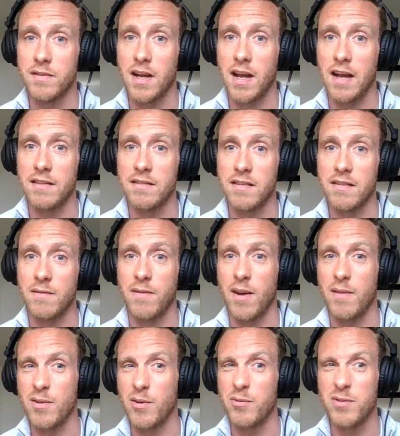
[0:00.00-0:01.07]
and the
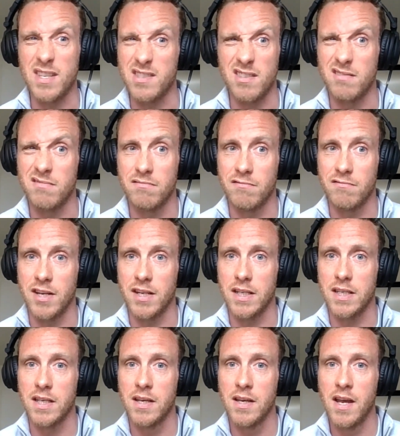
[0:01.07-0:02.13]
5-year-old isn't
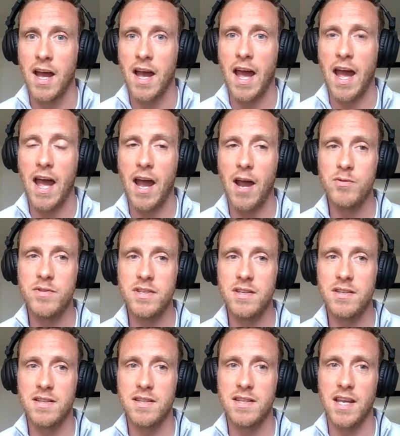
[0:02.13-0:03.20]
really. How do
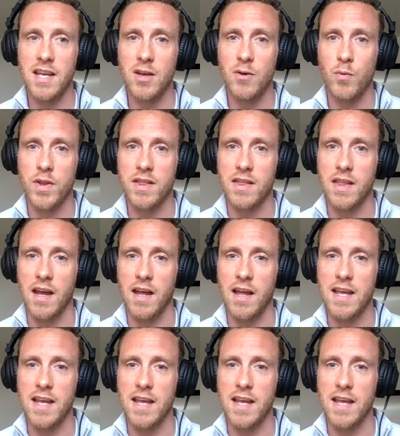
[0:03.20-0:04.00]
you deal with that?